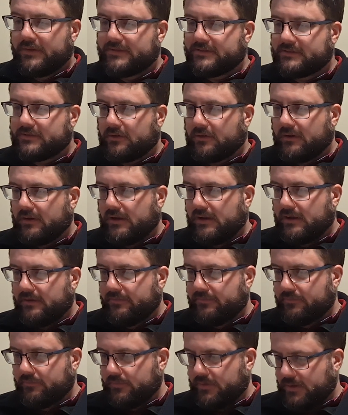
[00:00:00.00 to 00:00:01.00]
start
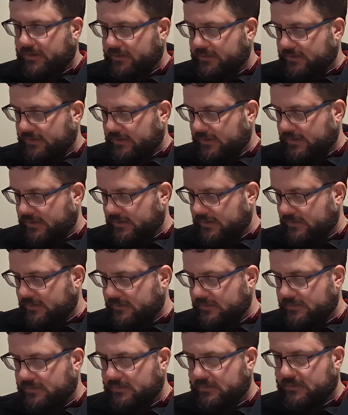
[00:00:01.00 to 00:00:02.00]
off with
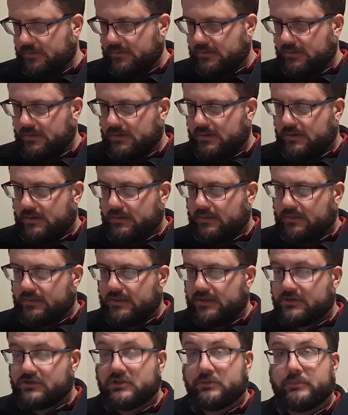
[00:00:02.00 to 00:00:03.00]
the
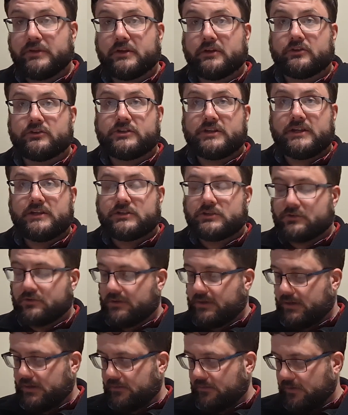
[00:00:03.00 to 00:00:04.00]
This should be your G
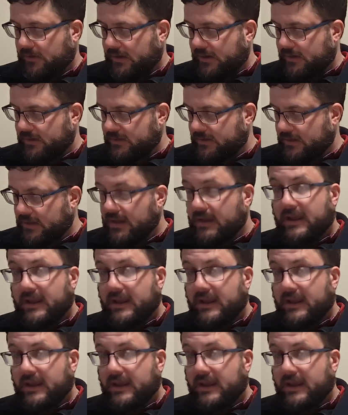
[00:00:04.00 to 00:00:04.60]
string, right?